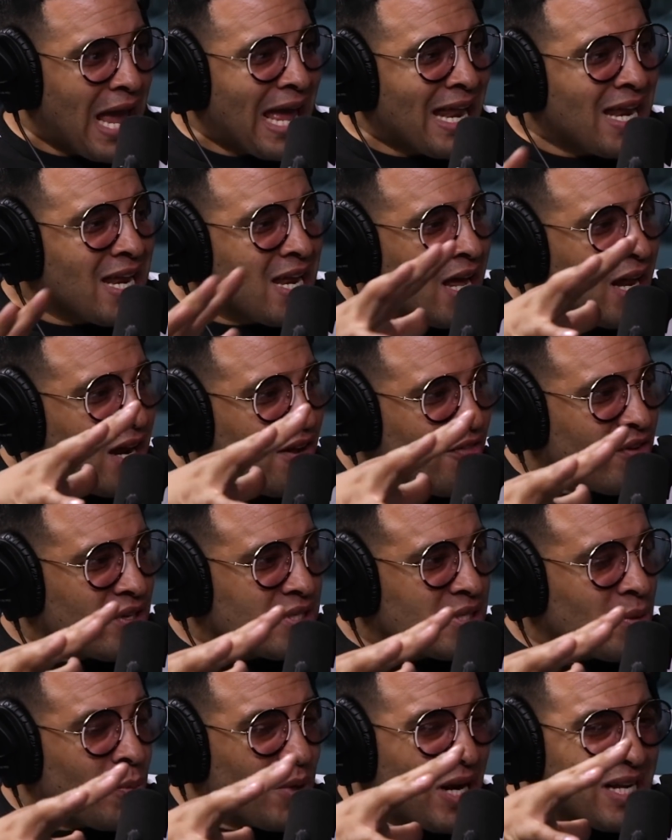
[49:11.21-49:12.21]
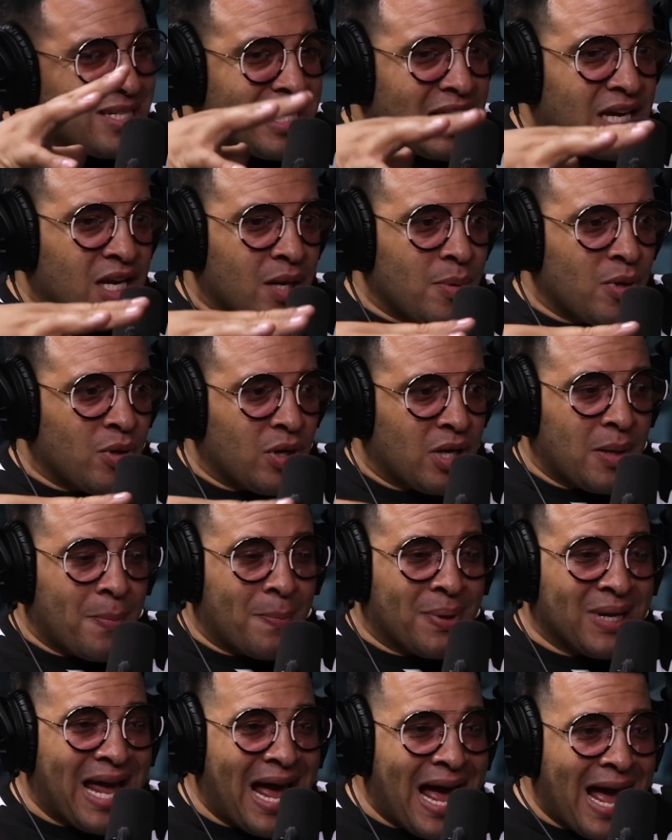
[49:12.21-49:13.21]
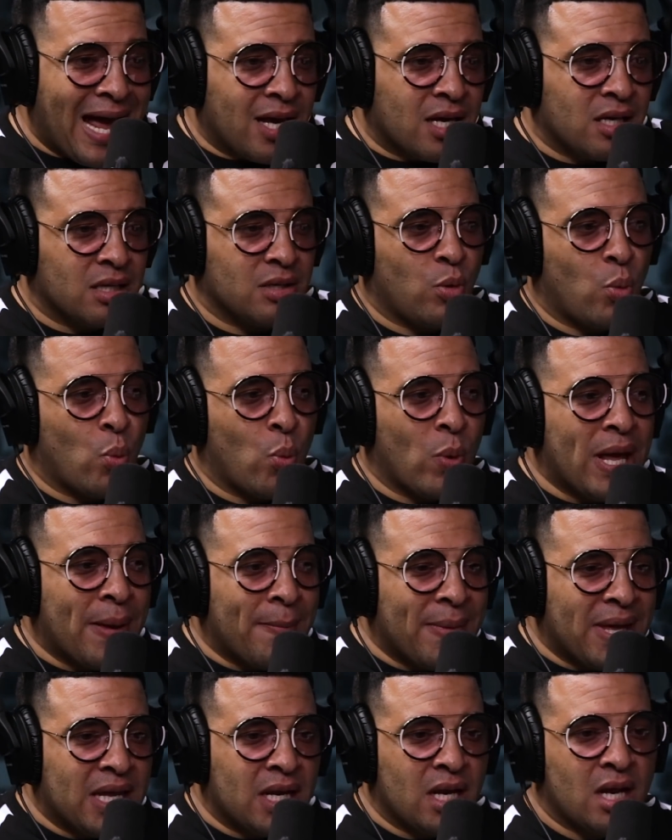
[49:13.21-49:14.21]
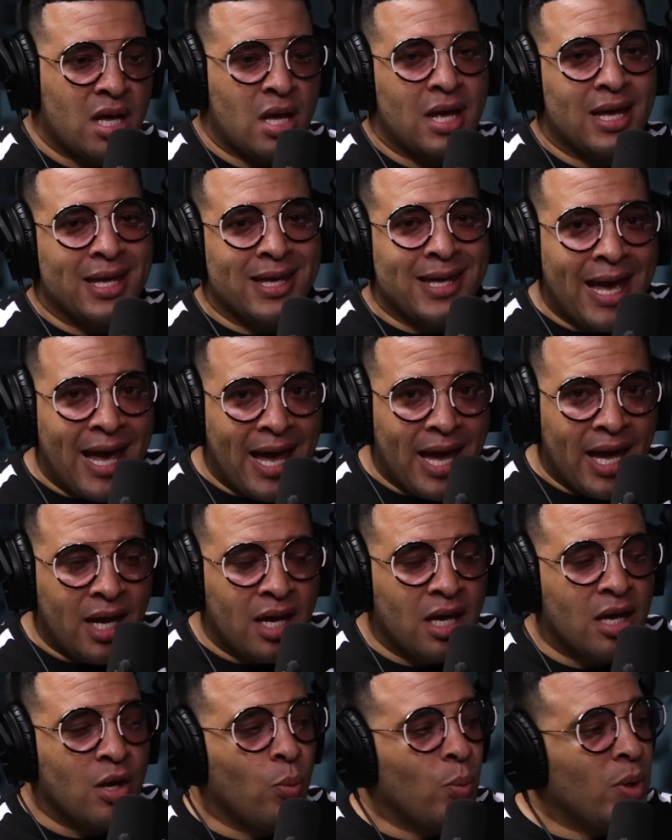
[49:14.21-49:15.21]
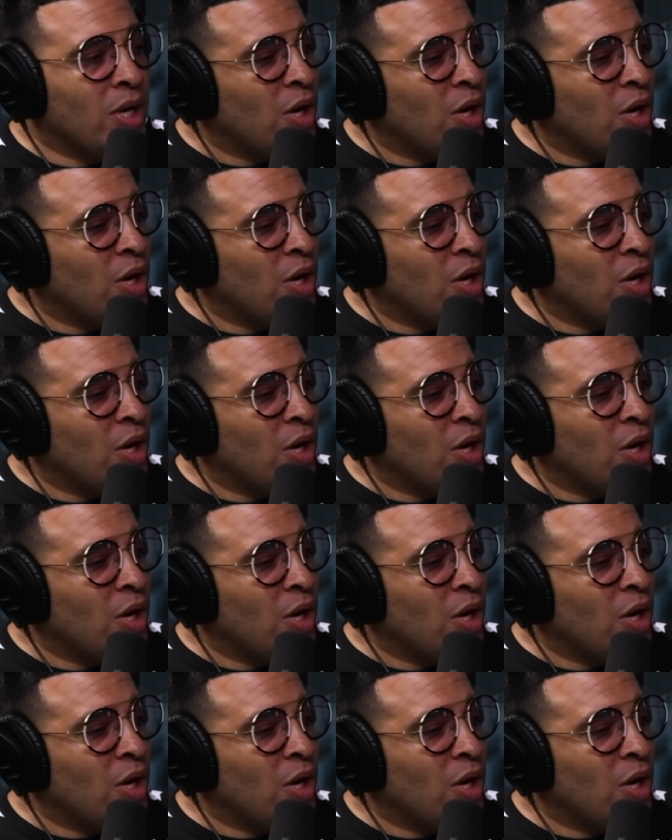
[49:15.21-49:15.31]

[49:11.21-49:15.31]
And none of us, when I say community, black, women, gay.